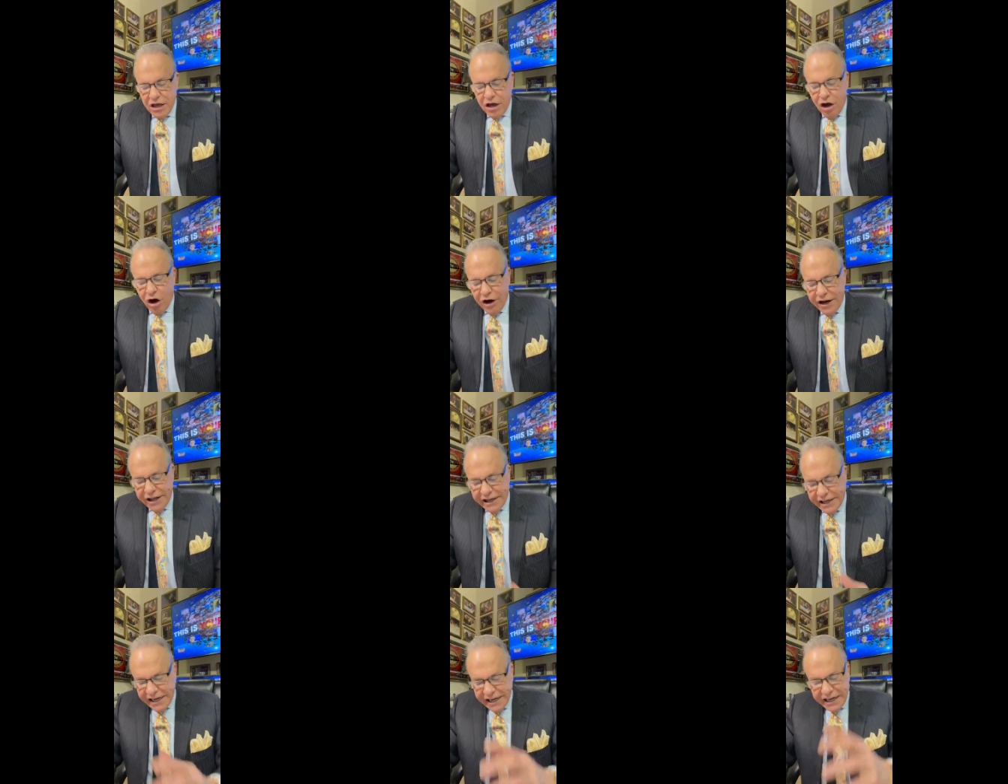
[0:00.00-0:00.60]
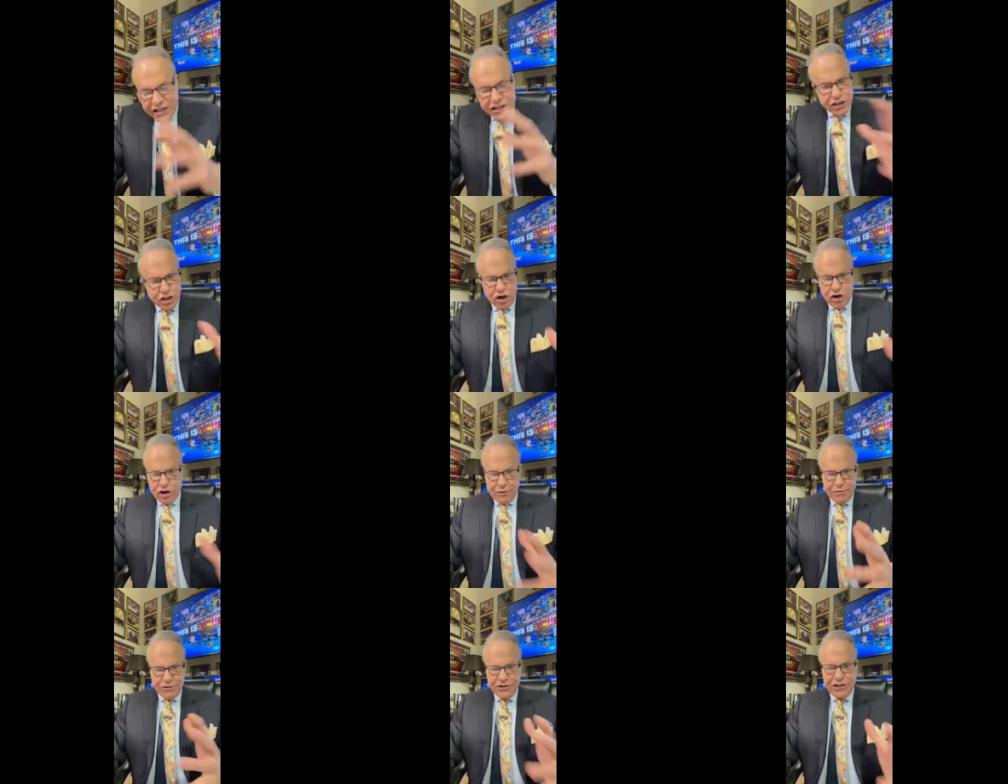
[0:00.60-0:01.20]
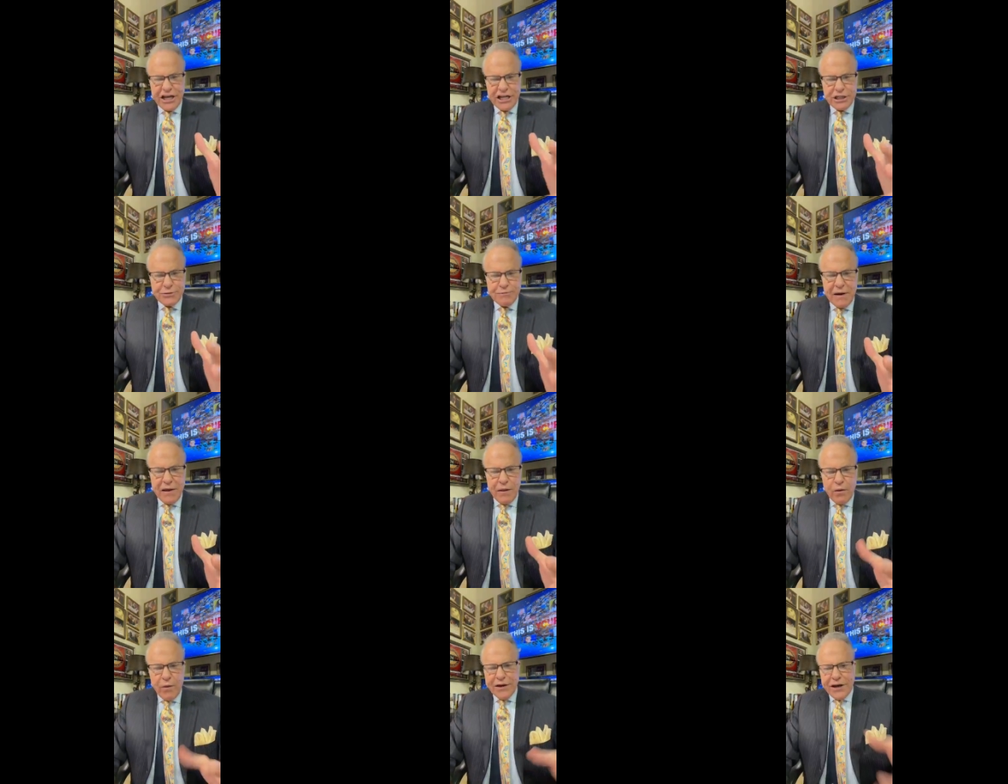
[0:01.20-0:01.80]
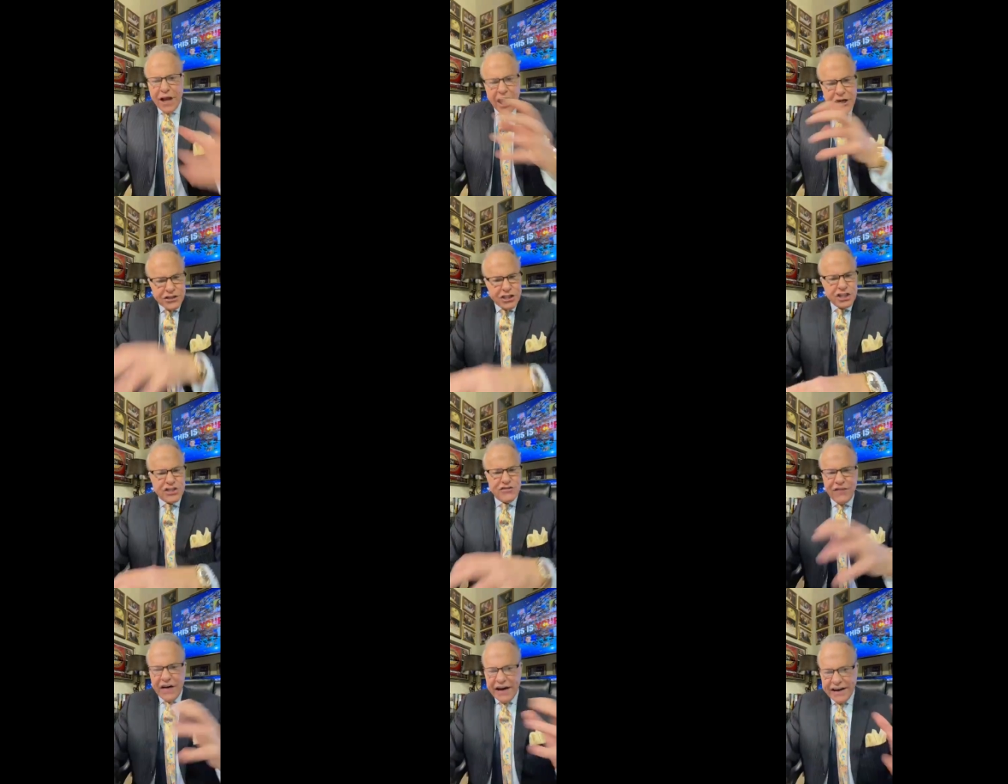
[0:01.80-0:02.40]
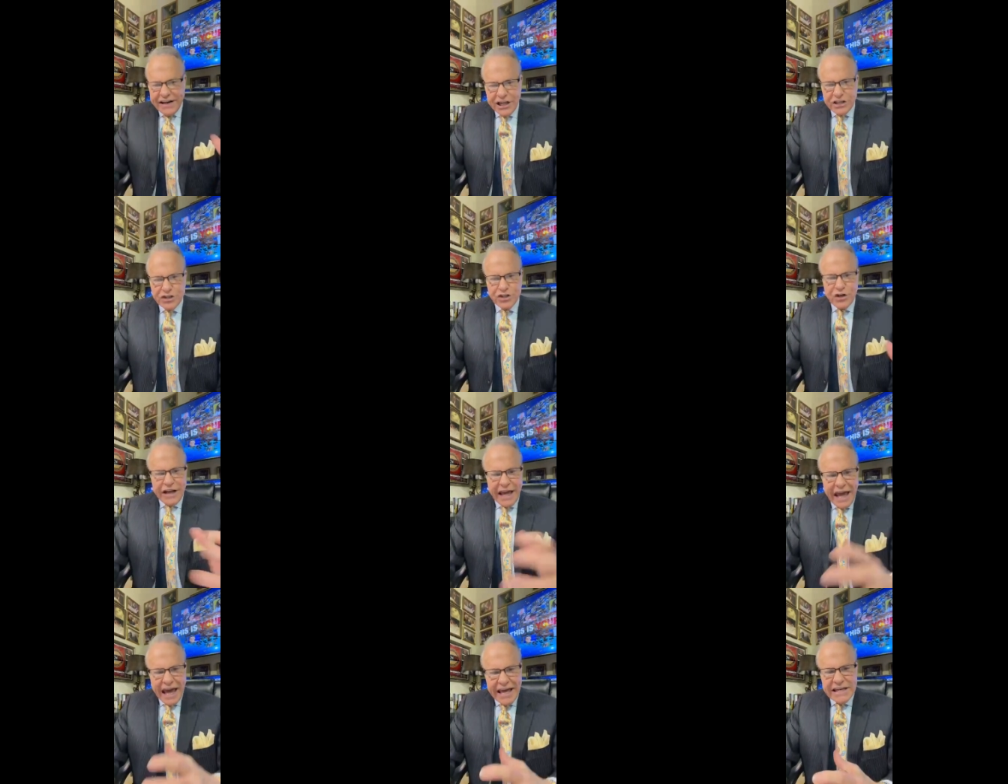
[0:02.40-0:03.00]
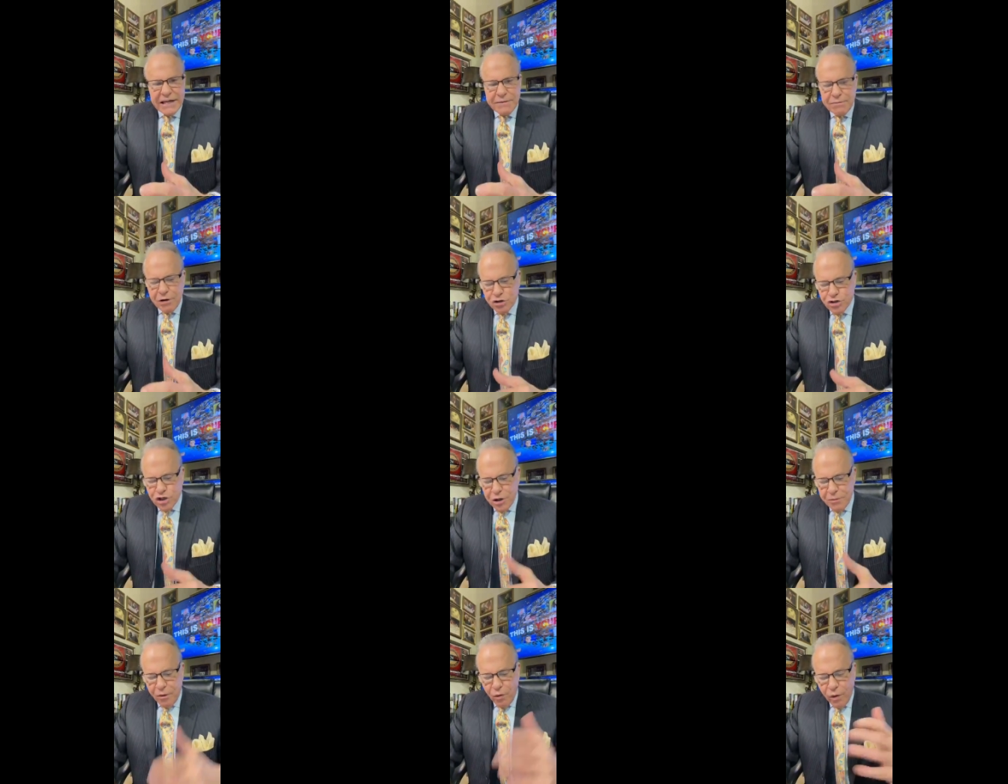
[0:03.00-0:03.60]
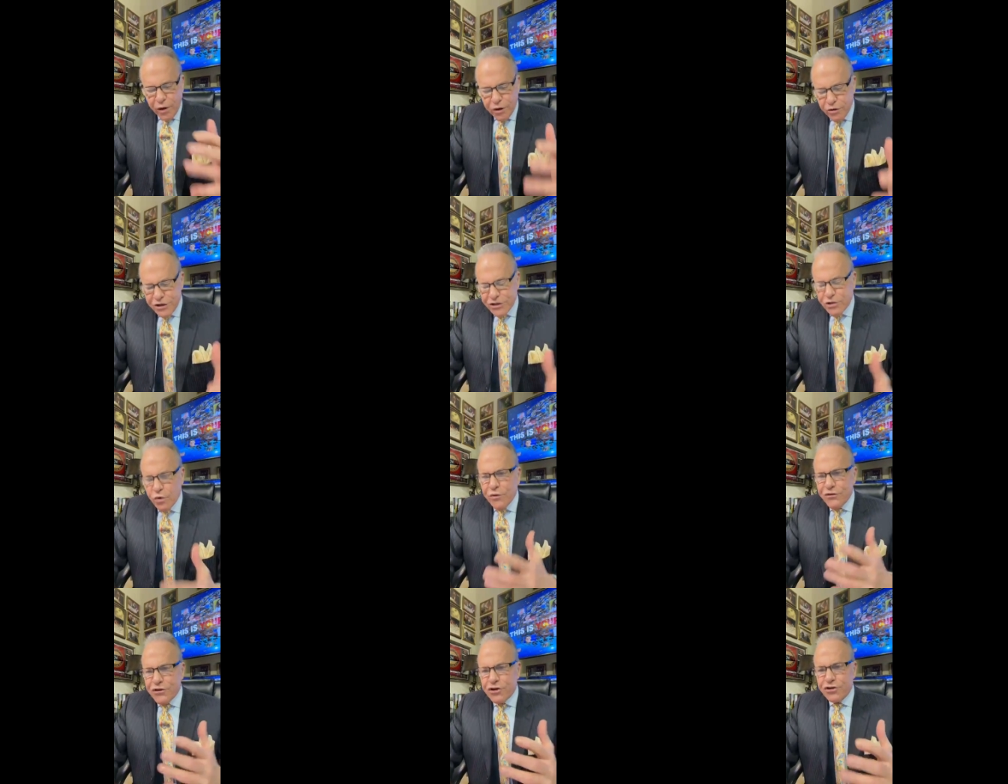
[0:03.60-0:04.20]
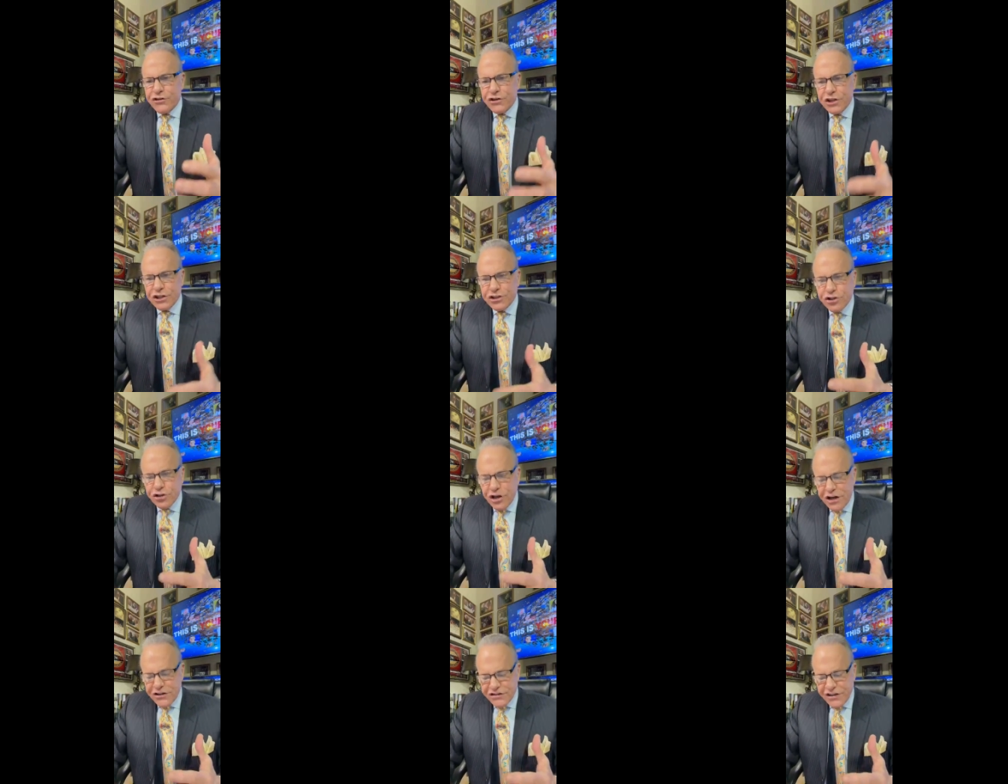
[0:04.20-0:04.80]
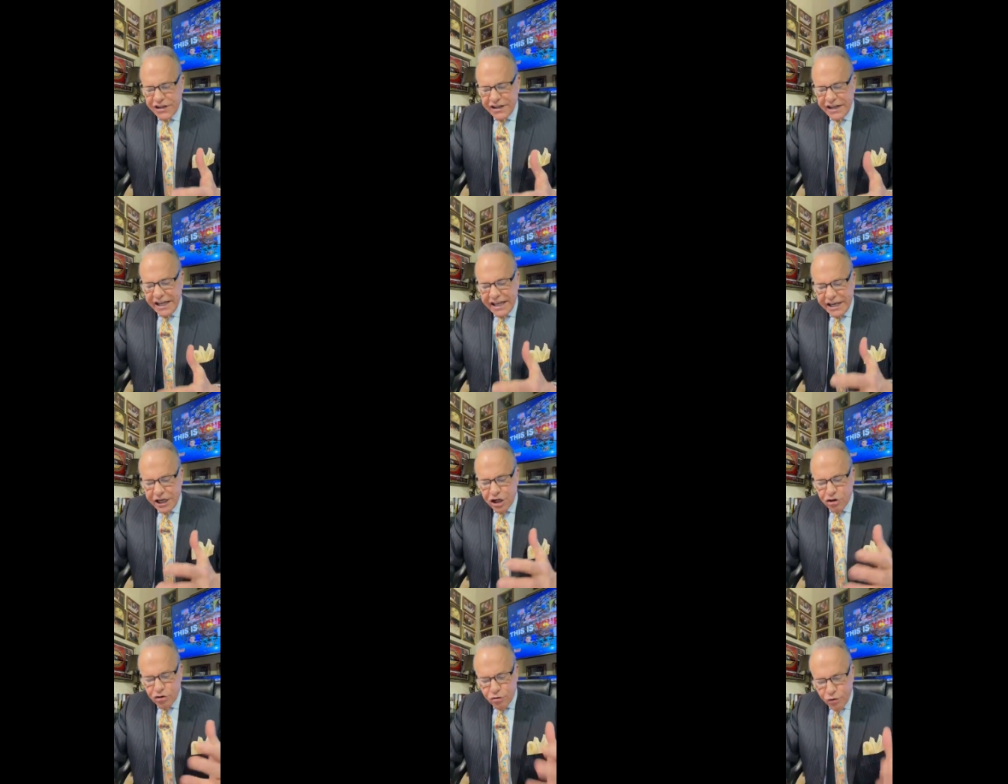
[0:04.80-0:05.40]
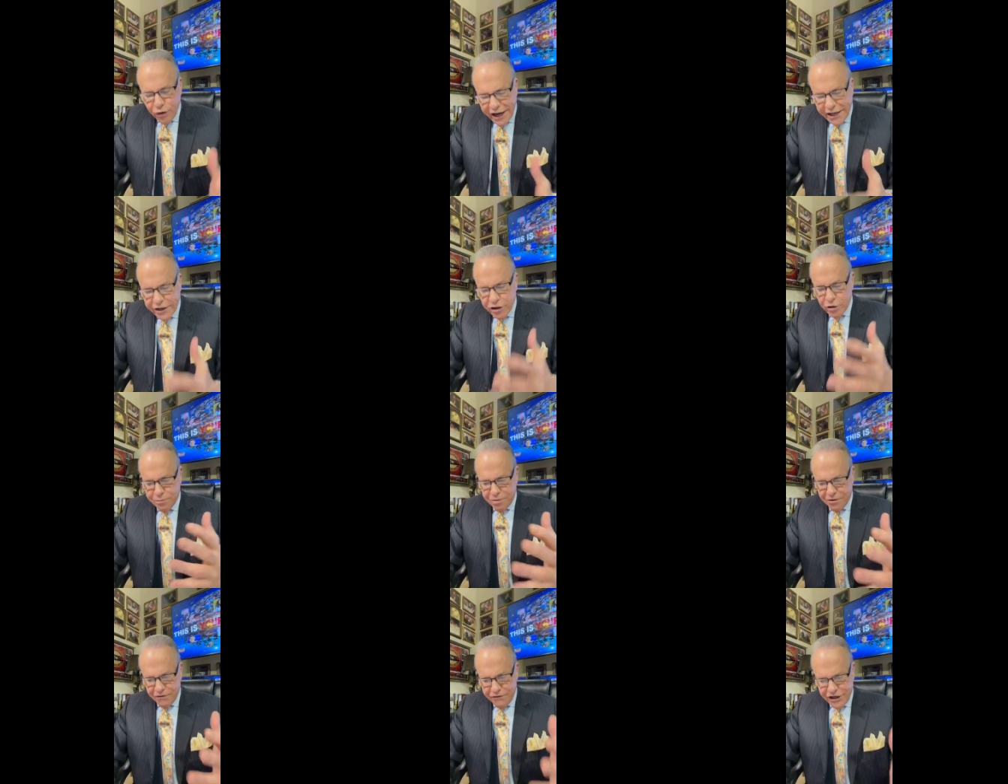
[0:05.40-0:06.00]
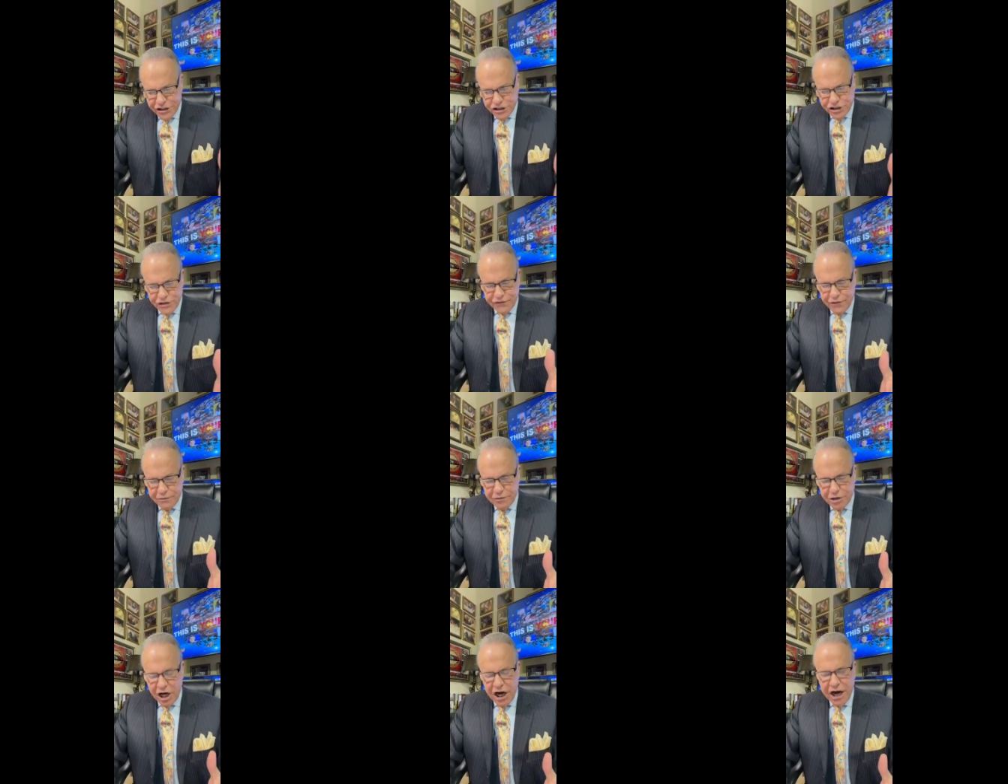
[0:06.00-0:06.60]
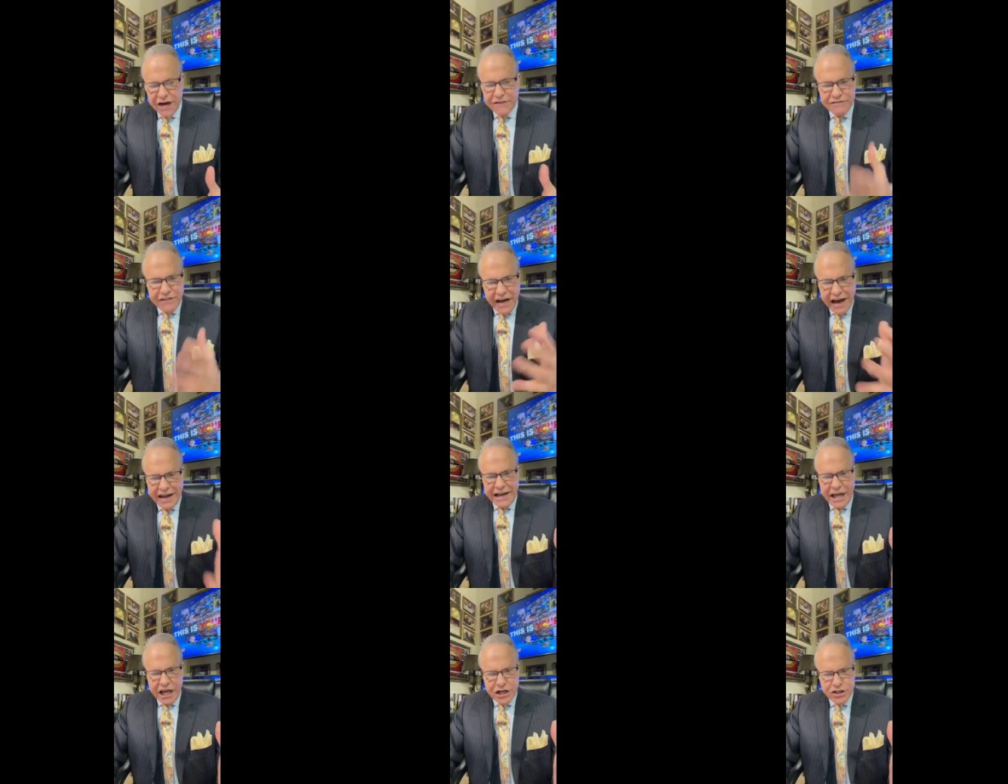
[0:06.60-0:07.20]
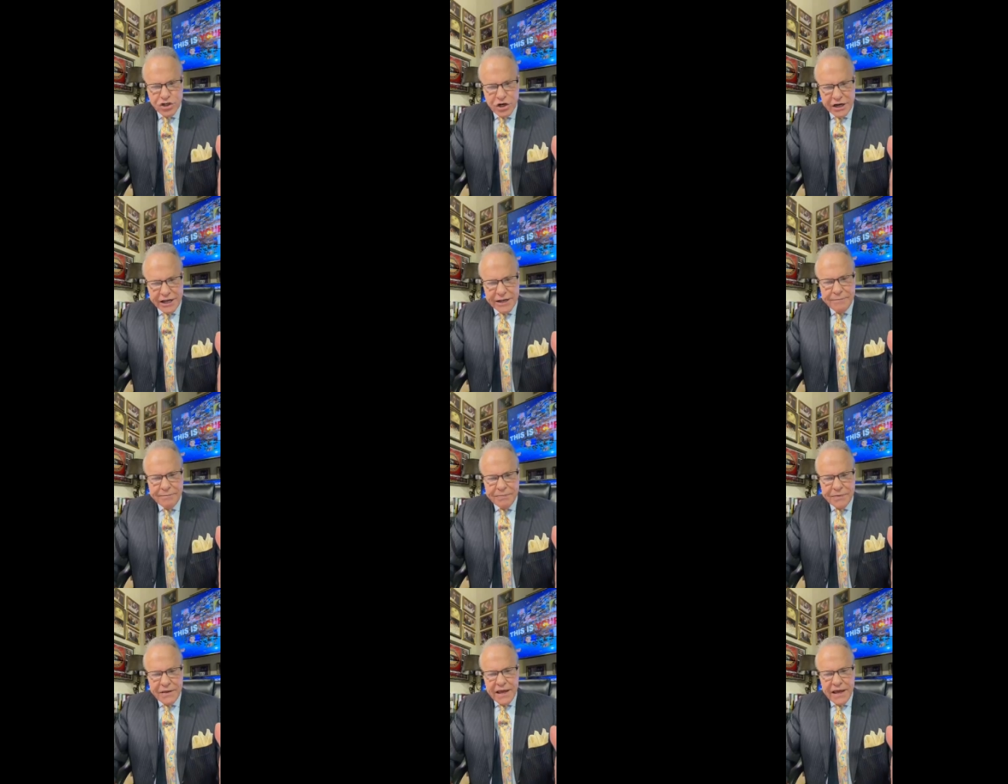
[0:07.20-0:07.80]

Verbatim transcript: or in any circumstance, by the way, not just financially and emotionally, but one reason you're, that you're not seeing any greater provision from God financially